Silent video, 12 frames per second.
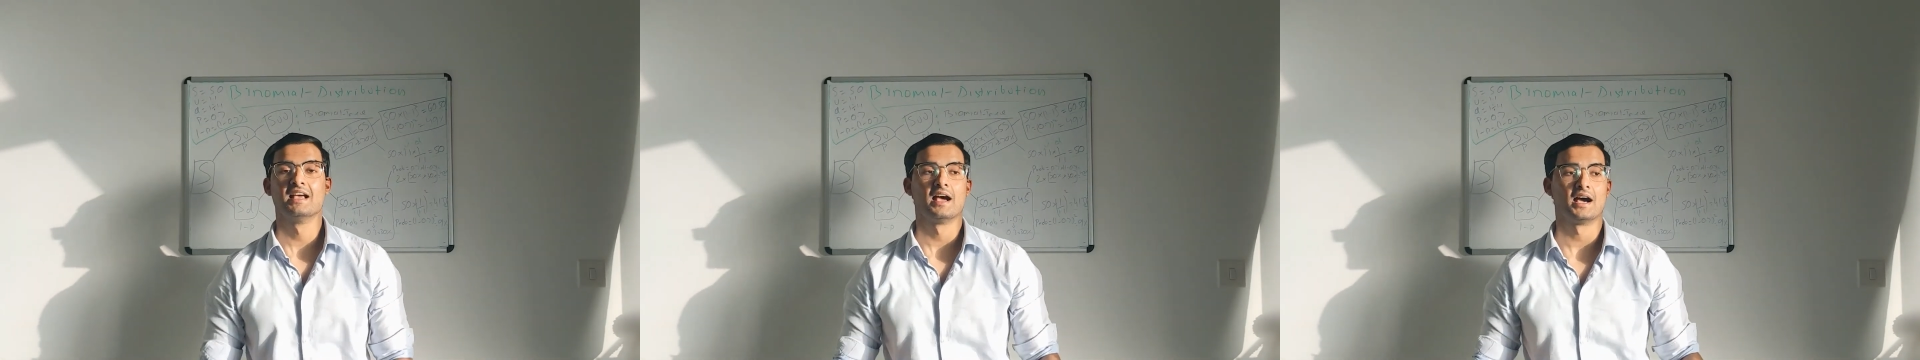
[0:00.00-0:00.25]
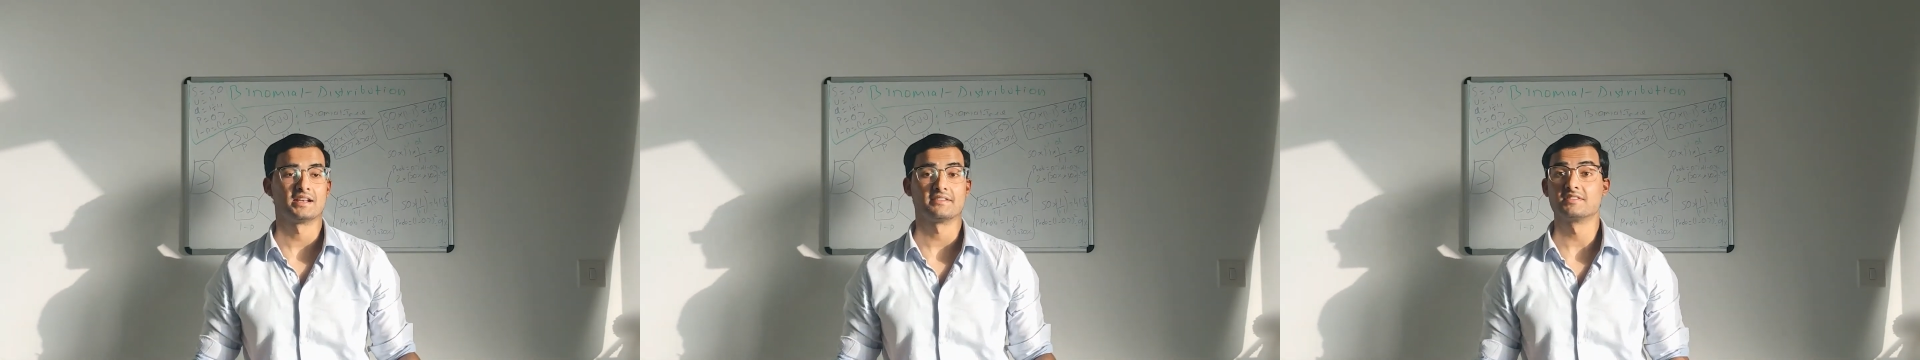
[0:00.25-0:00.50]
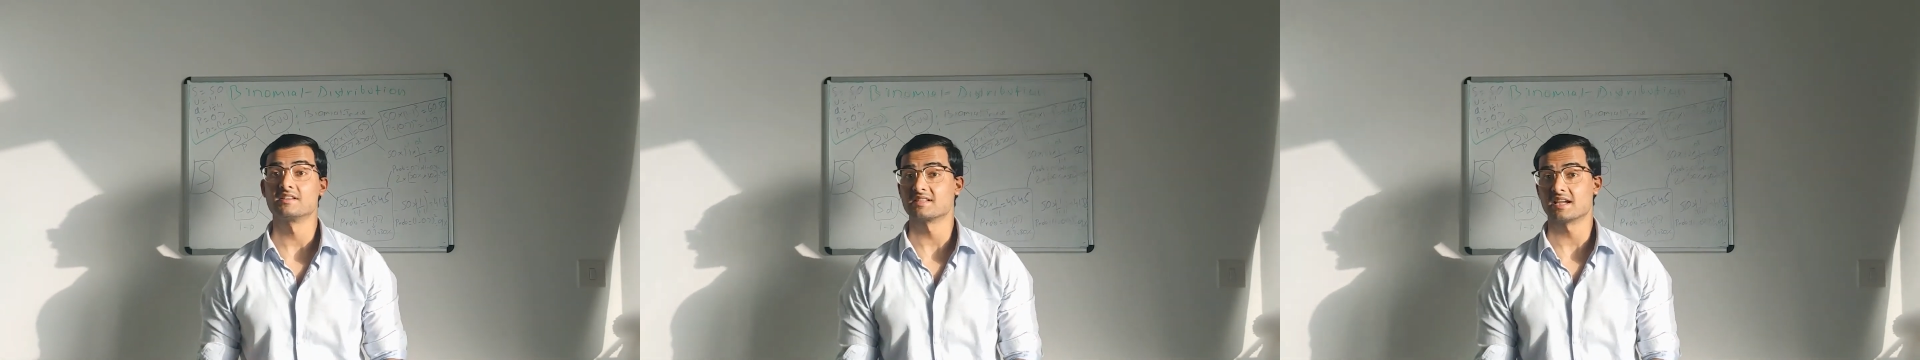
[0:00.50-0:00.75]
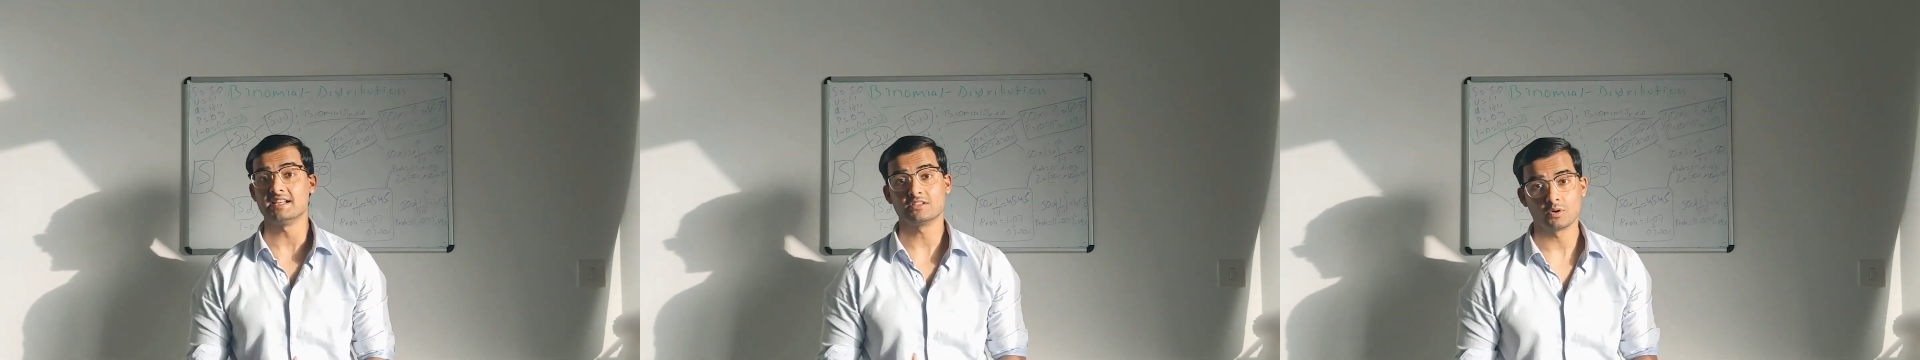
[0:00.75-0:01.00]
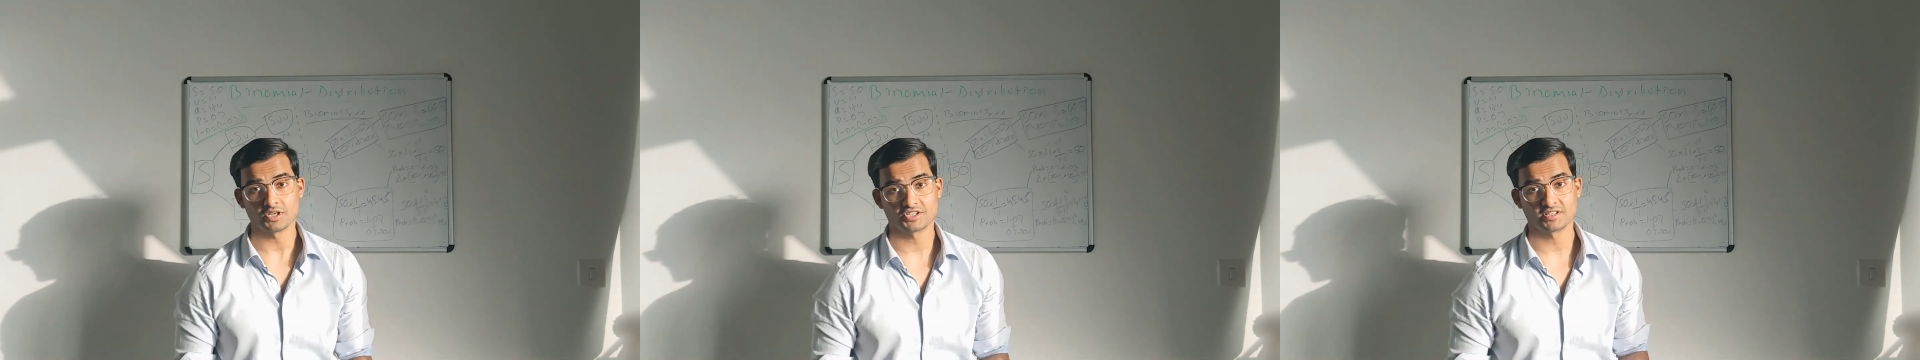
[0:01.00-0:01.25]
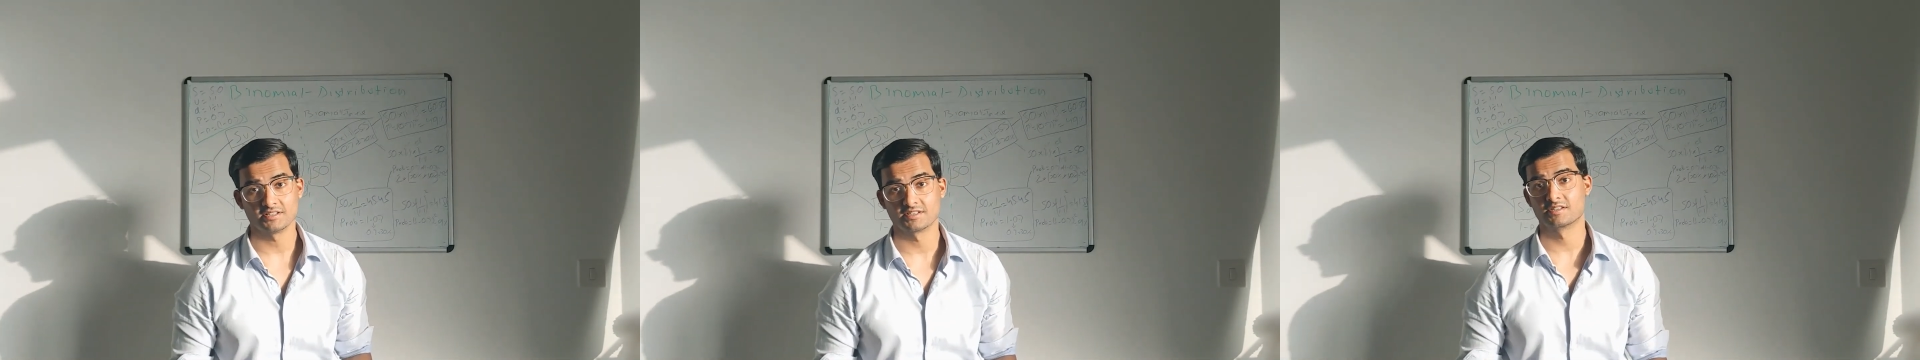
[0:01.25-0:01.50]
And if there's any
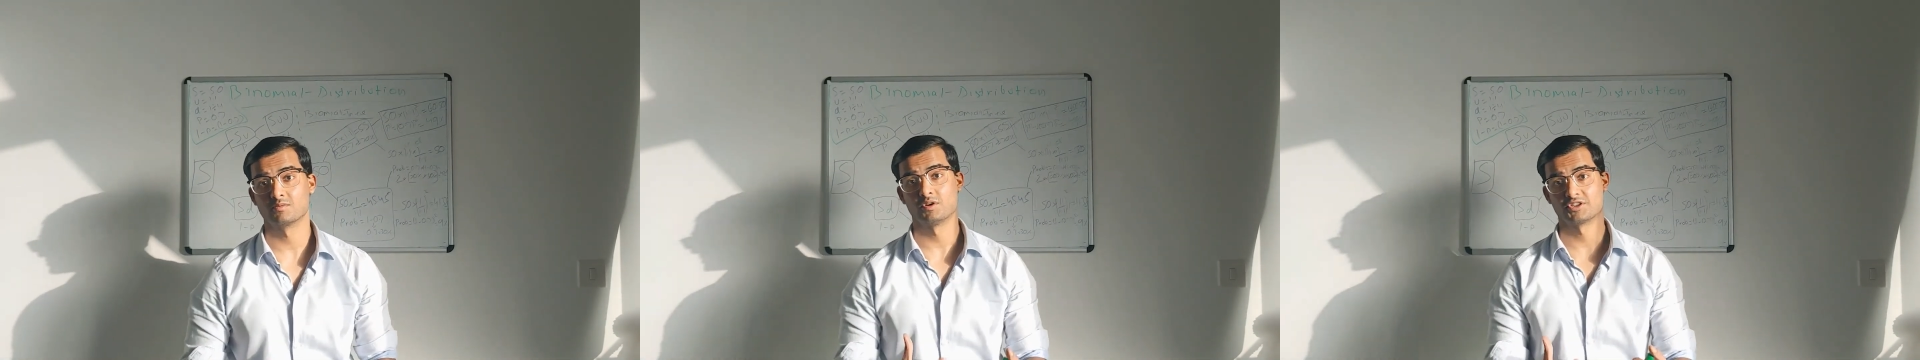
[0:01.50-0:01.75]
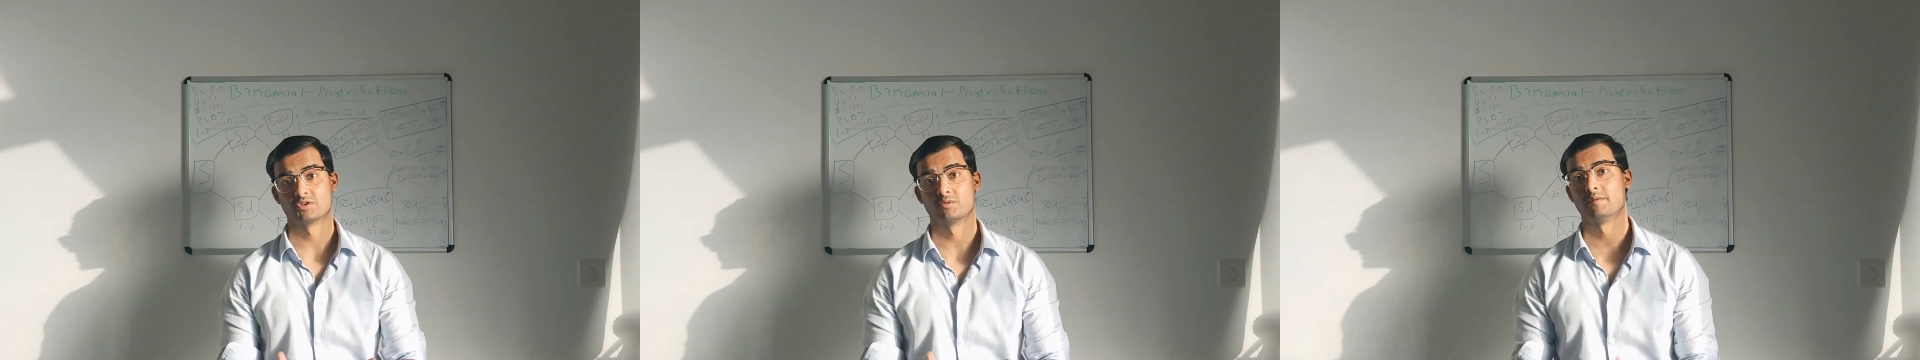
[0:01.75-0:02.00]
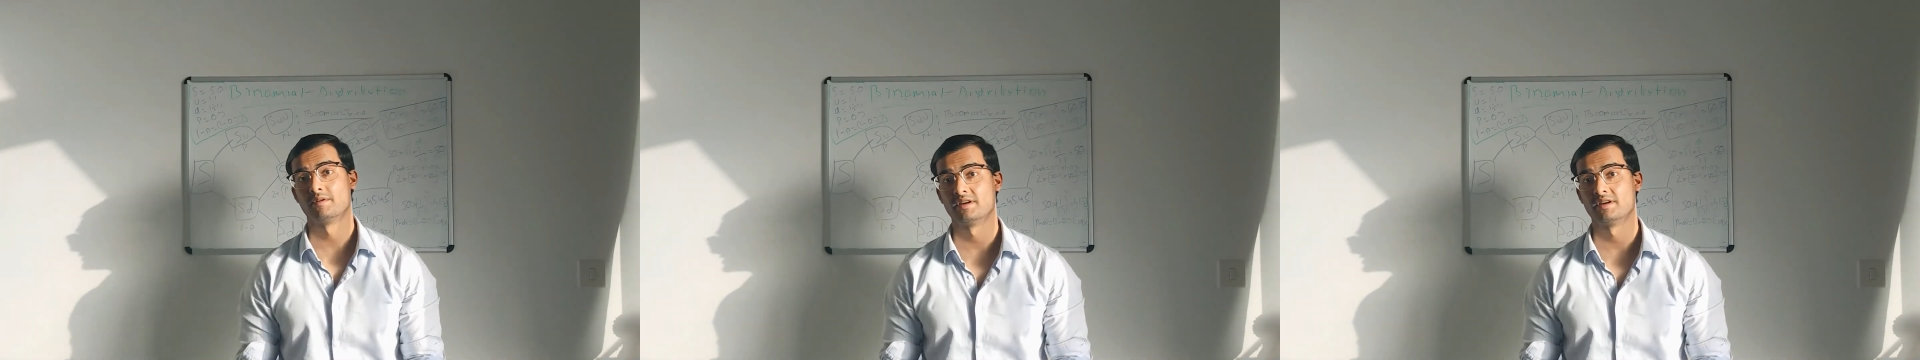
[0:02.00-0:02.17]
questions whatsoever,